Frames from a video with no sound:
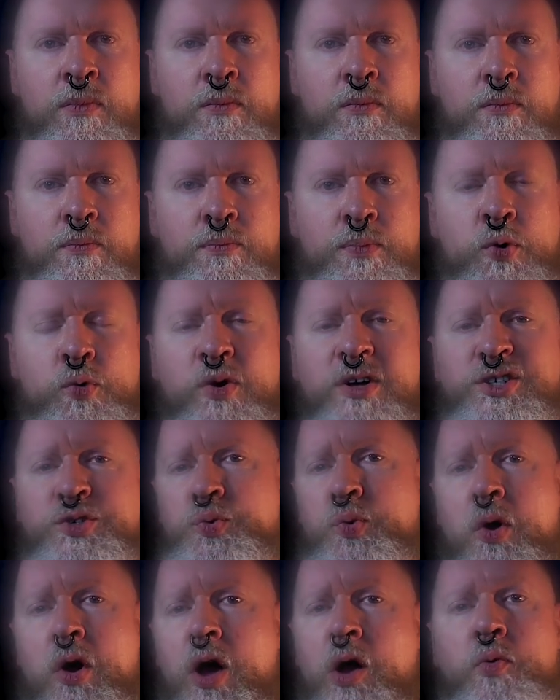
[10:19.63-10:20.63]
But what's
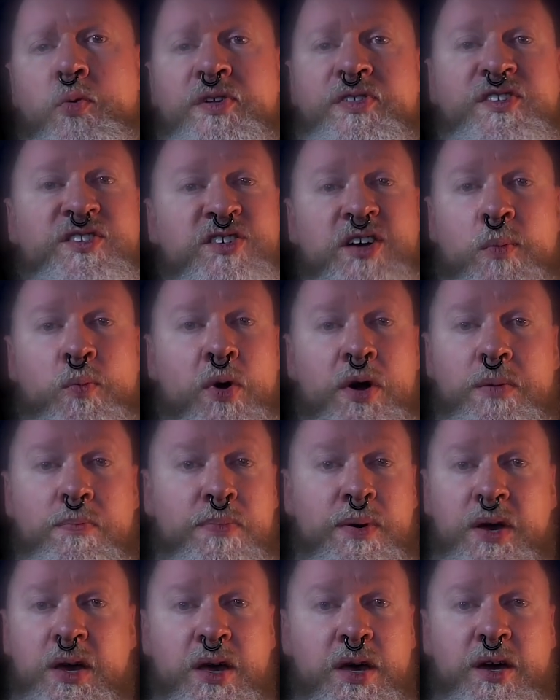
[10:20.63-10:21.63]
wrong with someone
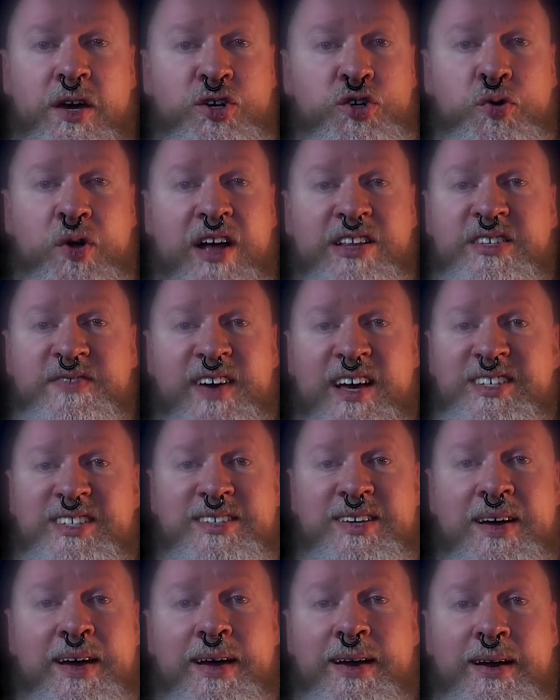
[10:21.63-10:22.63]
being a
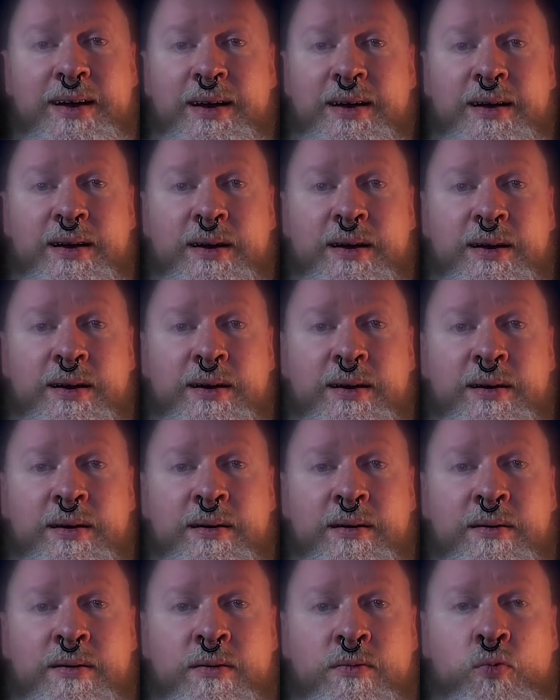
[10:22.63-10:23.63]
transvestite?
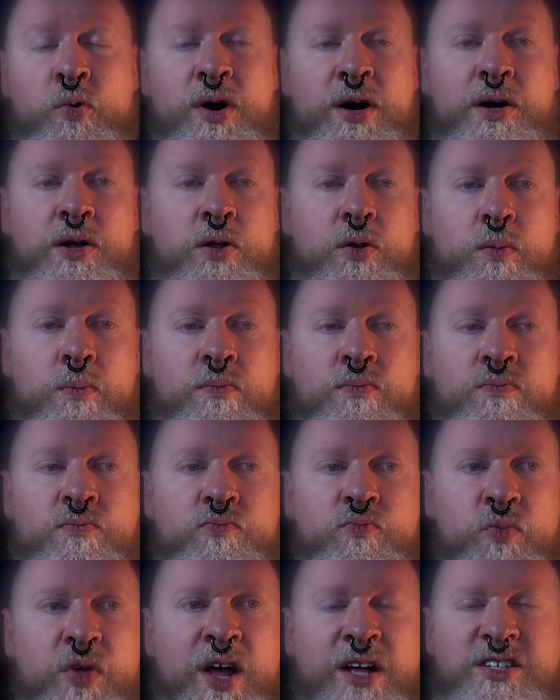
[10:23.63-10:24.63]
Well,
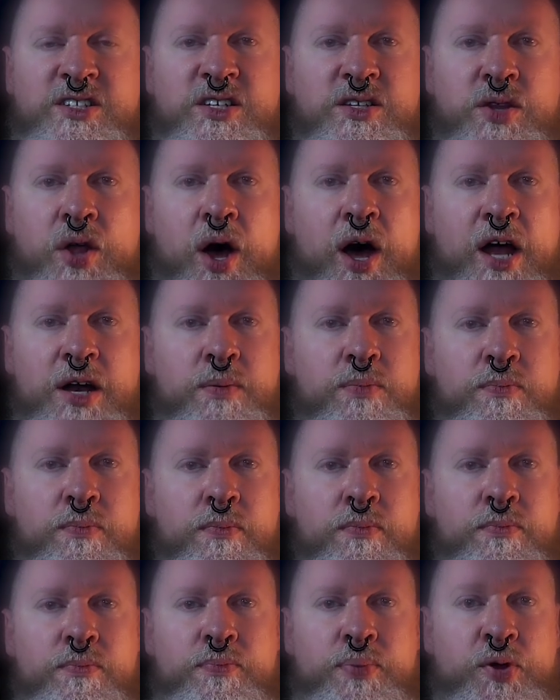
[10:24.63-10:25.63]
it's not
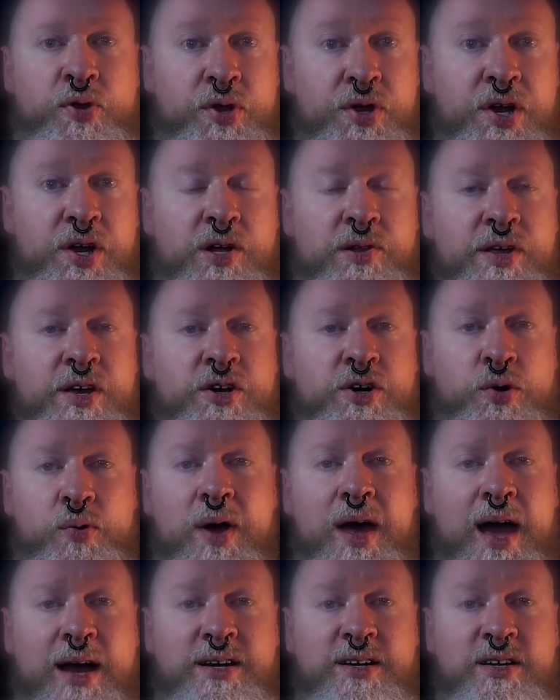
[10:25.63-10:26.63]
politically
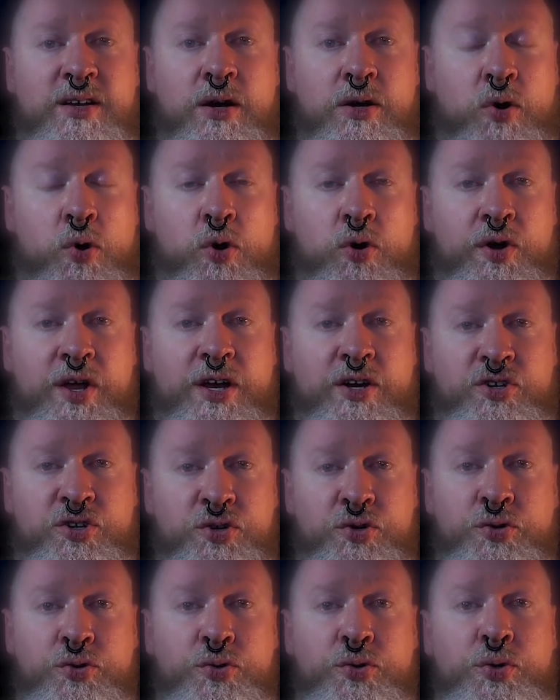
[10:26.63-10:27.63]
correct according
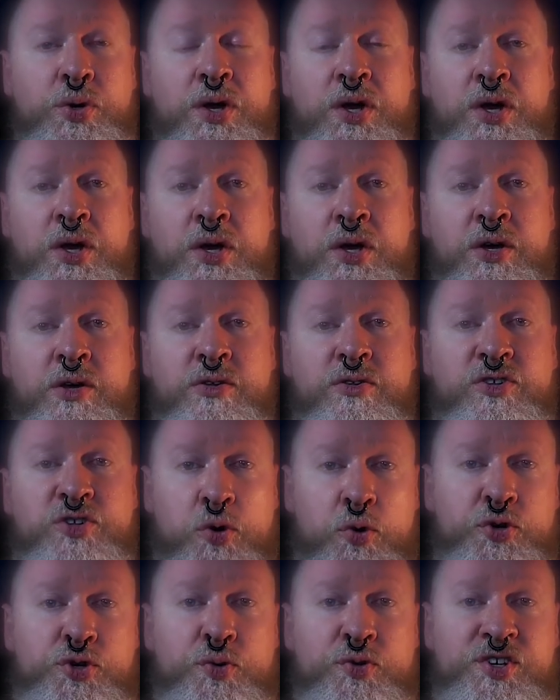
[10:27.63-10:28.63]
to
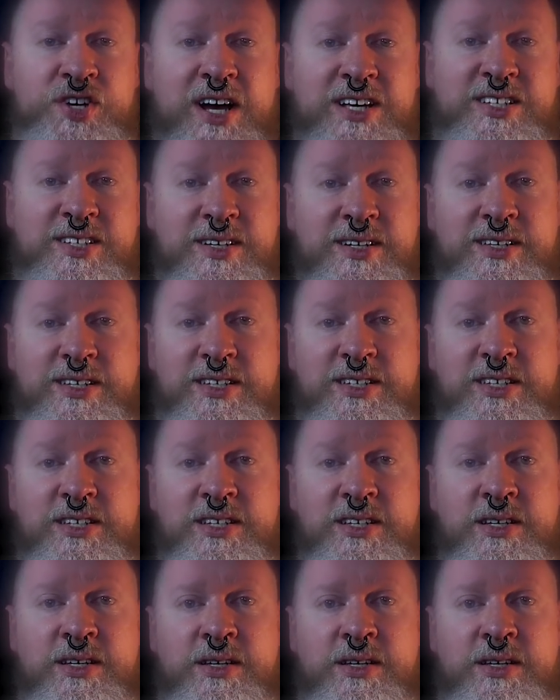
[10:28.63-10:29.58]
social justice.